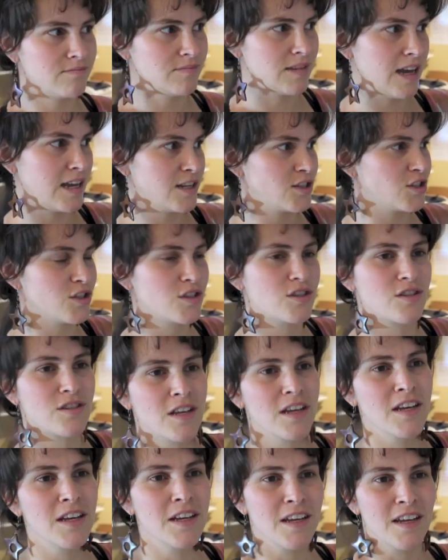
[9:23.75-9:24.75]
I
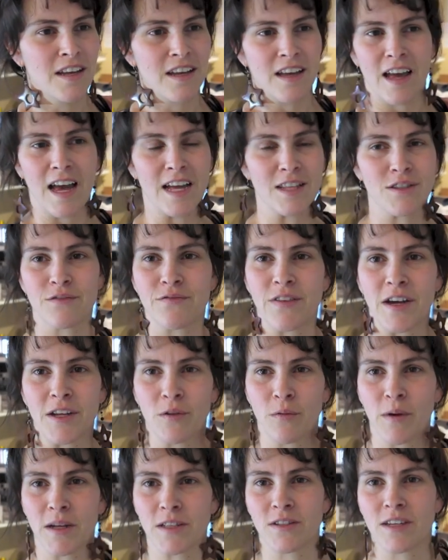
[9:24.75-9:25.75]
just had to find
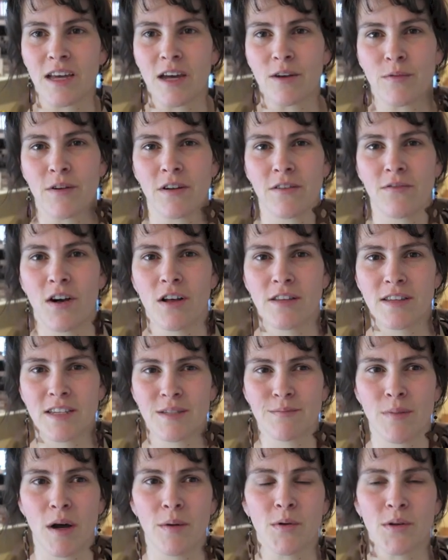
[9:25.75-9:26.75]
a way to get rid of all
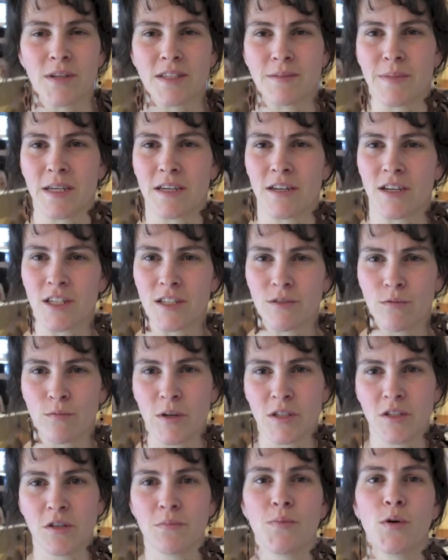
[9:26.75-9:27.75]
these bubbles, because
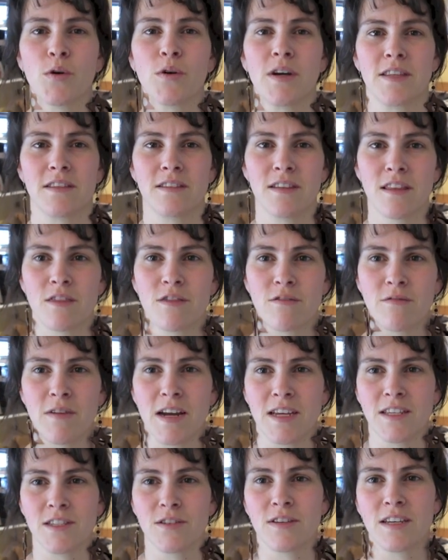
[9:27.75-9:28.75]
when you pour thin
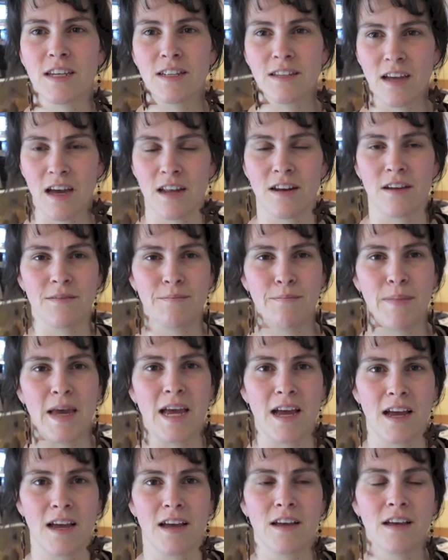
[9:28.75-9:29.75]
rice, you can kind of
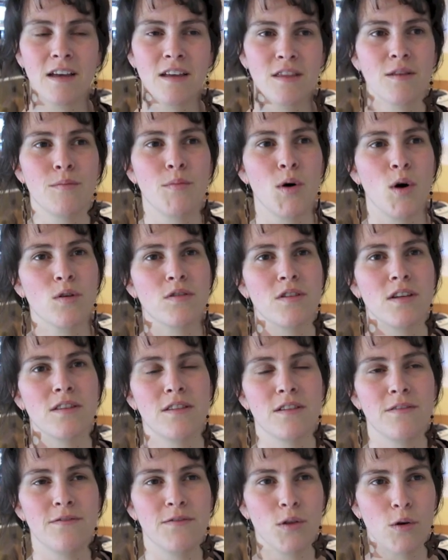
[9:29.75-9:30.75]
bang the mold on
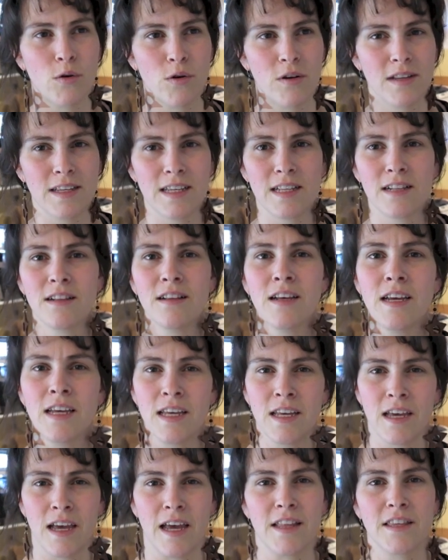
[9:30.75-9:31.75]
the floor a little,
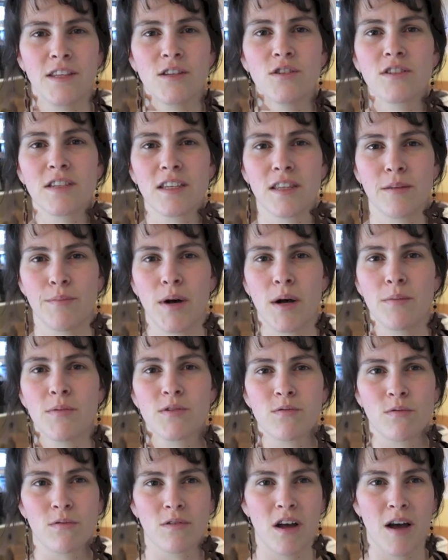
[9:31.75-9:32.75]
and usually the
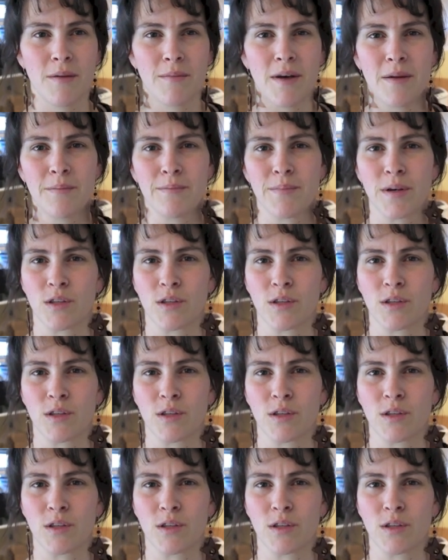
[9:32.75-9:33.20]
bubbles will come up.